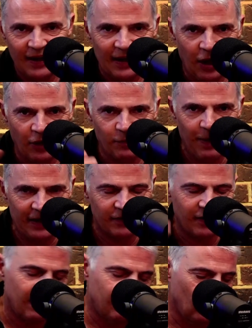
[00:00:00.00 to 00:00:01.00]
goes back to
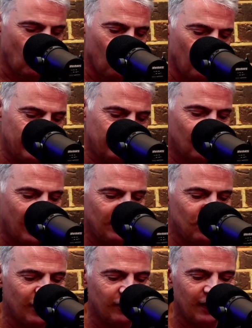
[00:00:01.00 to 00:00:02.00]
the corn
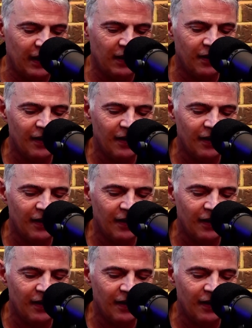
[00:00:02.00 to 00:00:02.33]
exchanges in